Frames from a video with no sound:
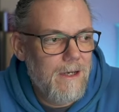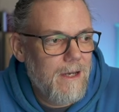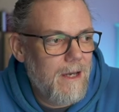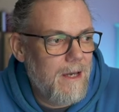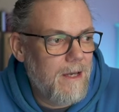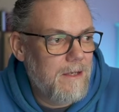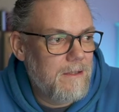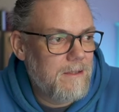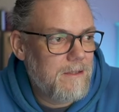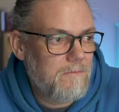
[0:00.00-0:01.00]

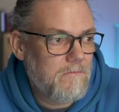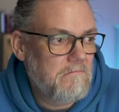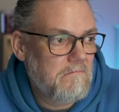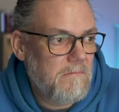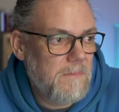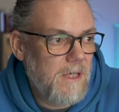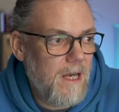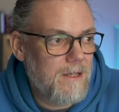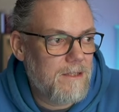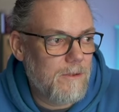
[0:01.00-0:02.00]
And
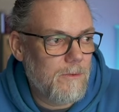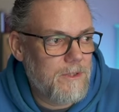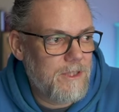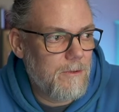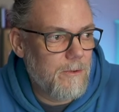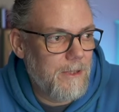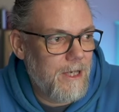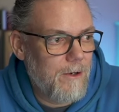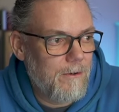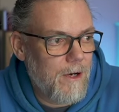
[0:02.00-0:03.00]
yeah, so we'll see where we
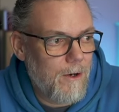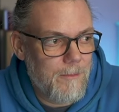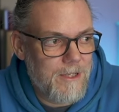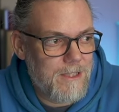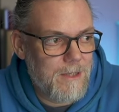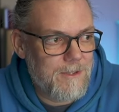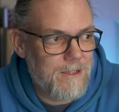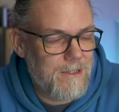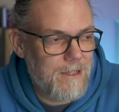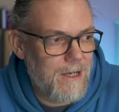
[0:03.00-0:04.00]
go. Got all my steps
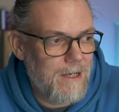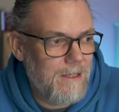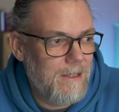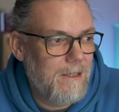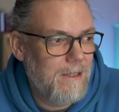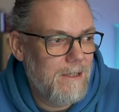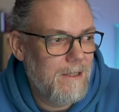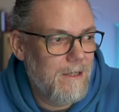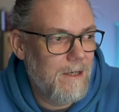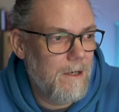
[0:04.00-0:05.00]
in today.
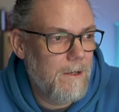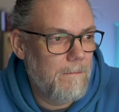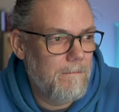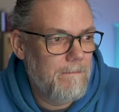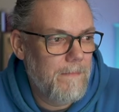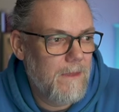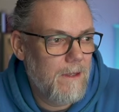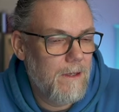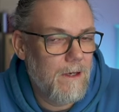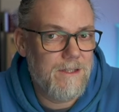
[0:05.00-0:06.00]

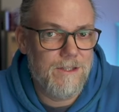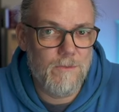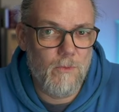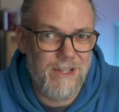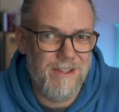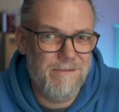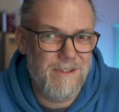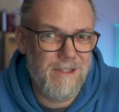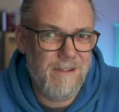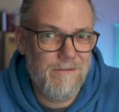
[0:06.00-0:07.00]
Did some
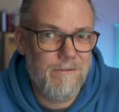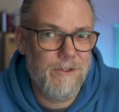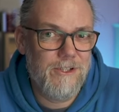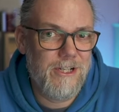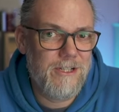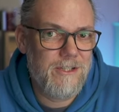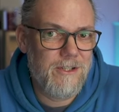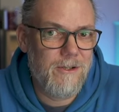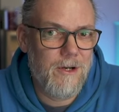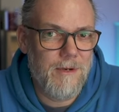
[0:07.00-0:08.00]
weightlifting for a change,
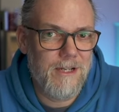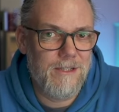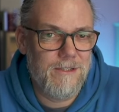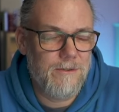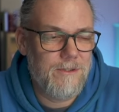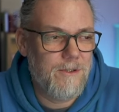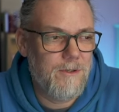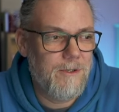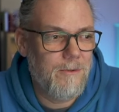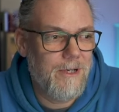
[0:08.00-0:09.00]
so got back into doing a
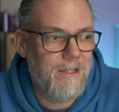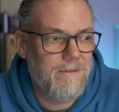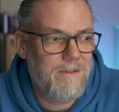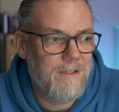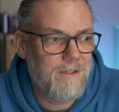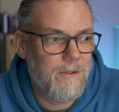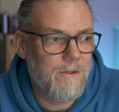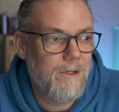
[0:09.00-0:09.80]
bit of weightlifting. So